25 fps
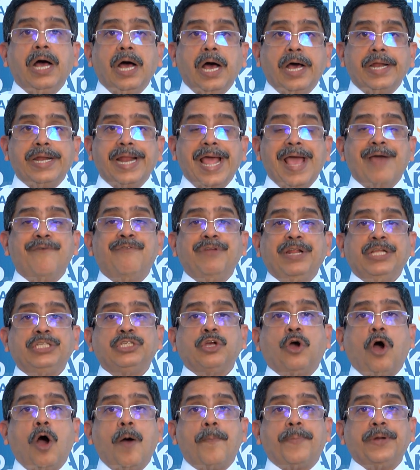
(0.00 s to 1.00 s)
an average
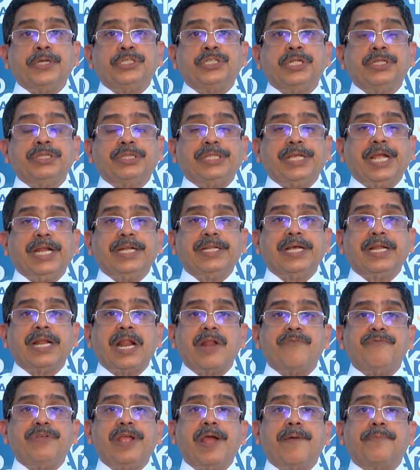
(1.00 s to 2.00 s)
operation theatre,
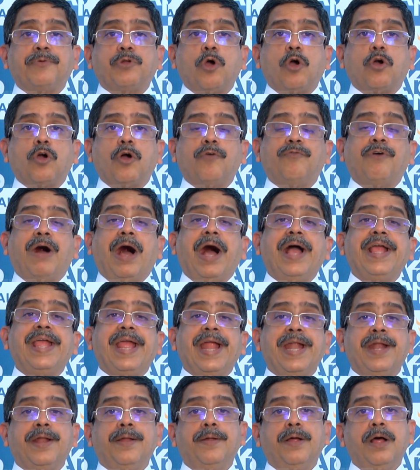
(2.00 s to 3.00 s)
and we have talked of
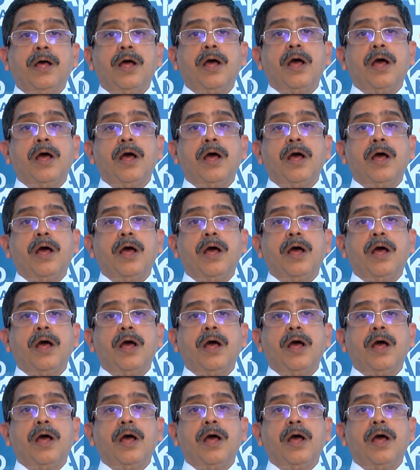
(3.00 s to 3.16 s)
high-end